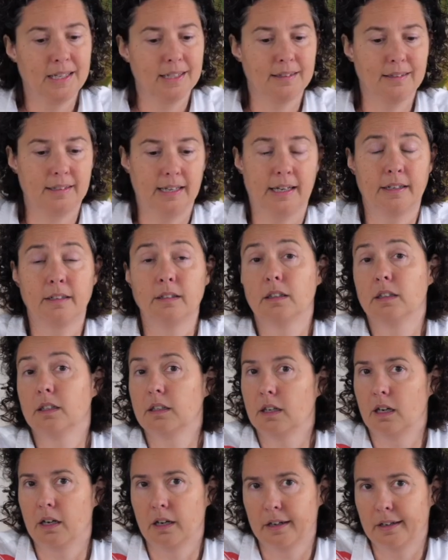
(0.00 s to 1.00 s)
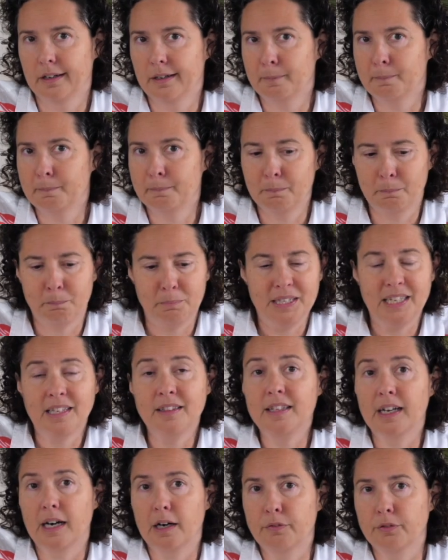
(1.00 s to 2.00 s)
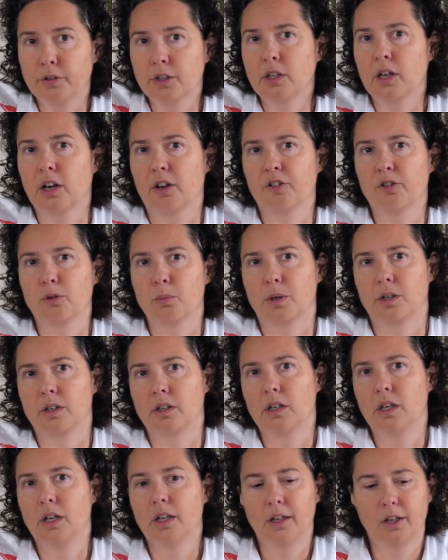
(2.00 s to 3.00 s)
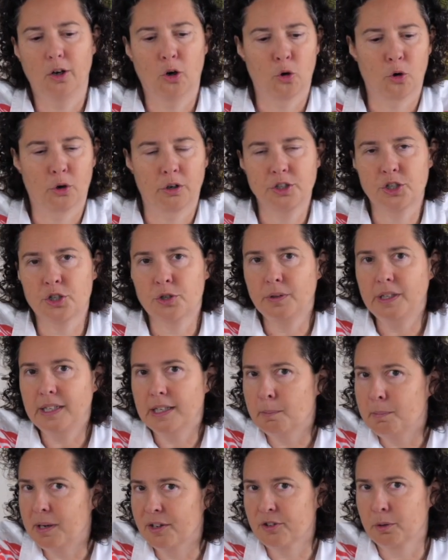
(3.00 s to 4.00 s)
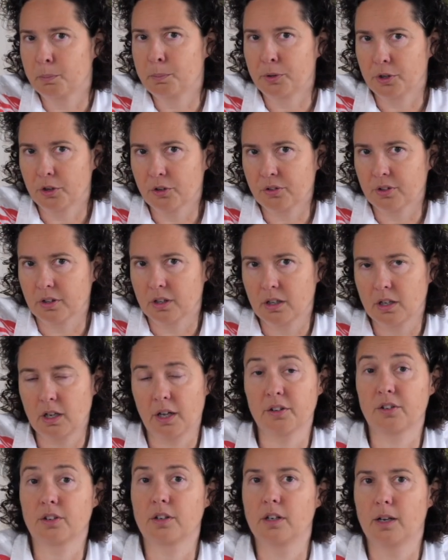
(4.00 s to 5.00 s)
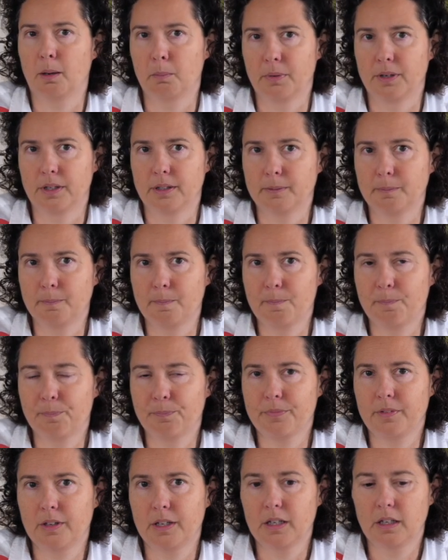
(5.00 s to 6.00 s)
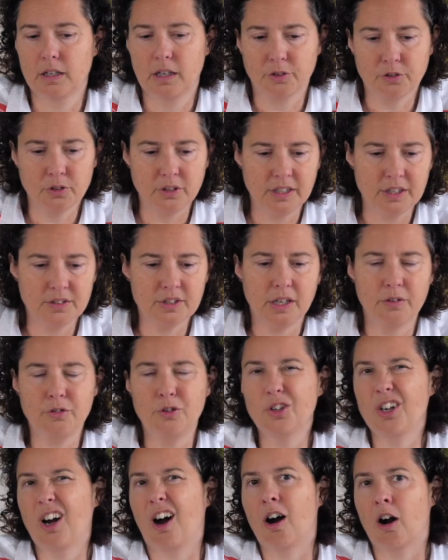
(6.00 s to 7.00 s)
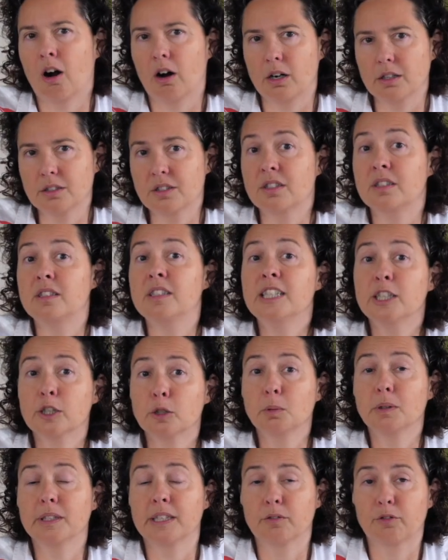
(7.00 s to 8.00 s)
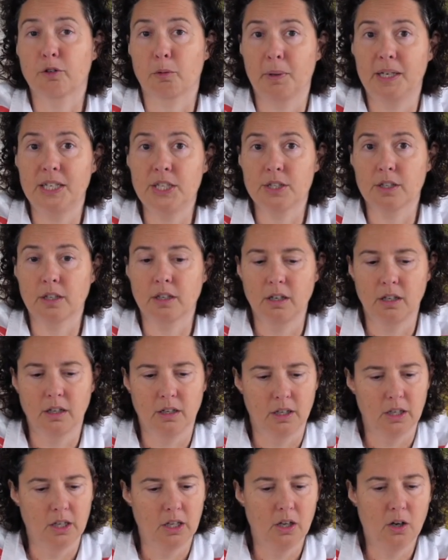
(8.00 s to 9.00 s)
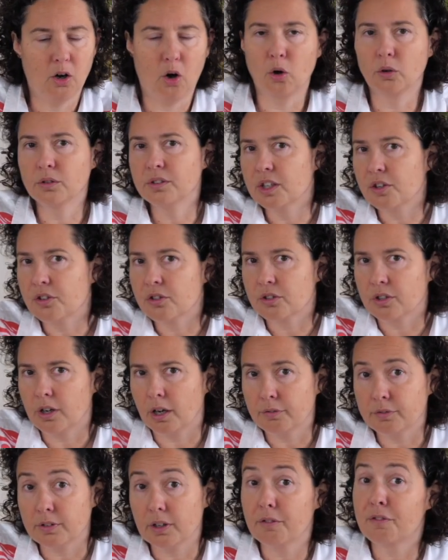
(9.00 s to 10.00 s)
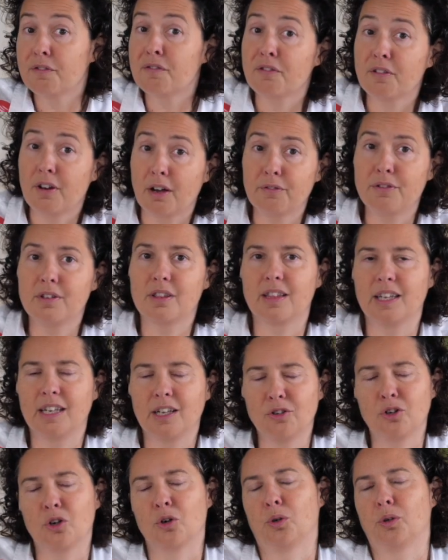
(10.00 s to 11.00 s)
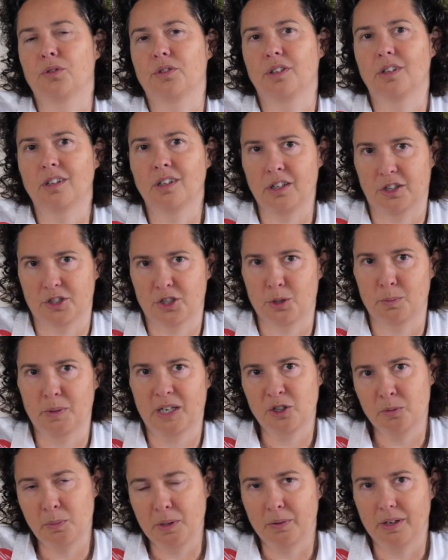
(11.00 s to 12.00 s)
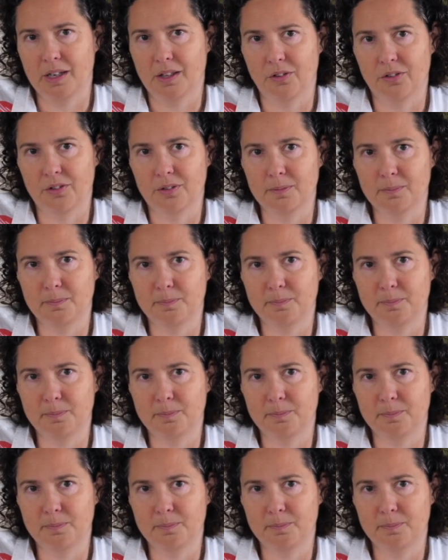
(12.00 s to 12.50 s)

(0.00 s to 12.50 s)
than being there for the customer, or treat them as a person, not as a number. And so this gives you the hard, steerable information on this soft, fluffy thing called customer experience.